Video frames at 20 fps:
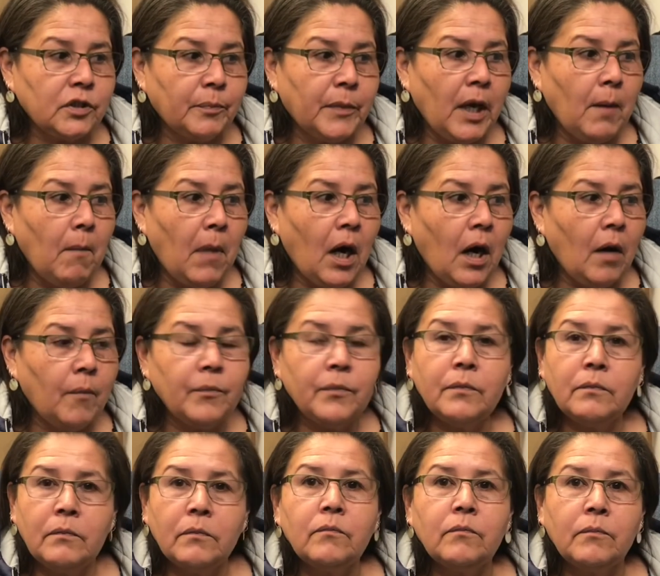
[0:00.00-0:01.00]
my
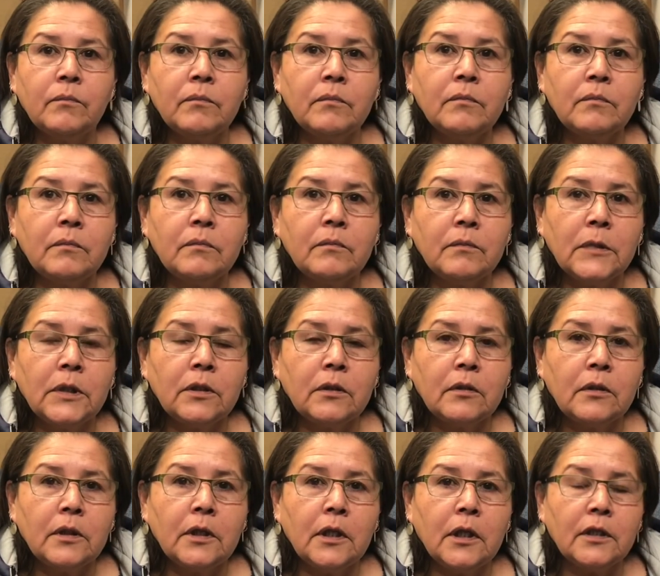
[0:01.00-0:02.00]
mom,
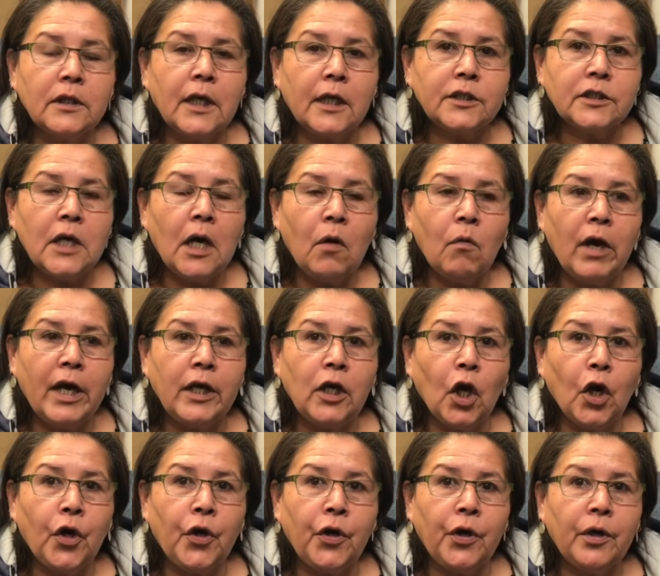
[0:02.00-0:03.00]
and that's how I
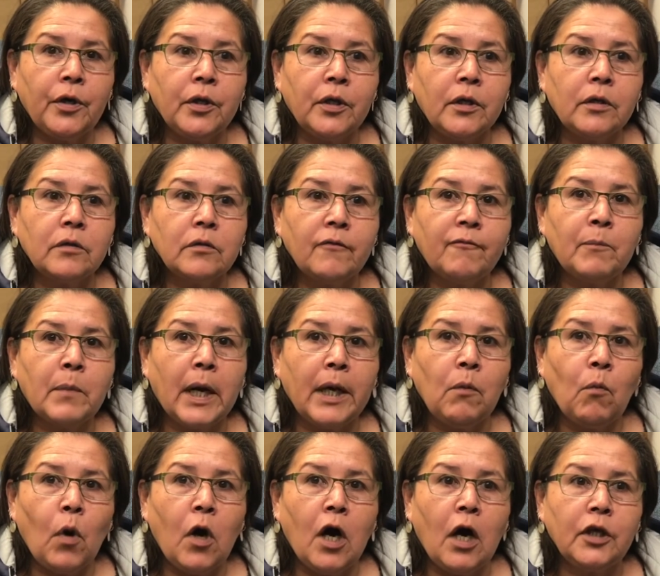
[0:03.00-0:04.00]
learn,
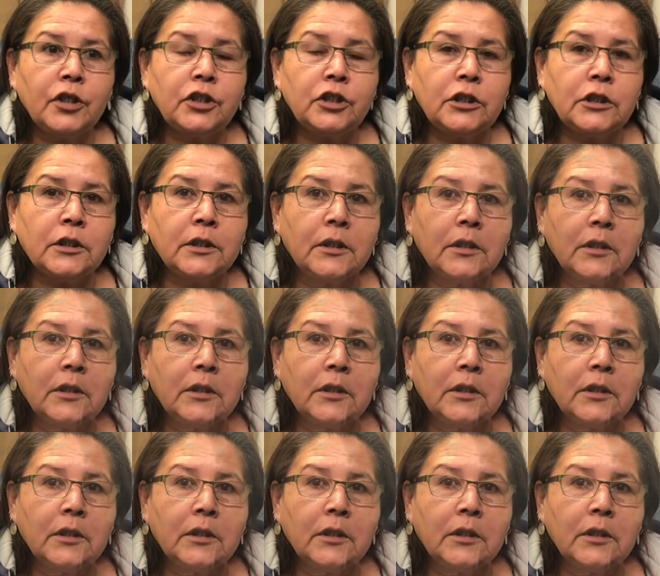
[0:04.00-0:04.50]
by watching.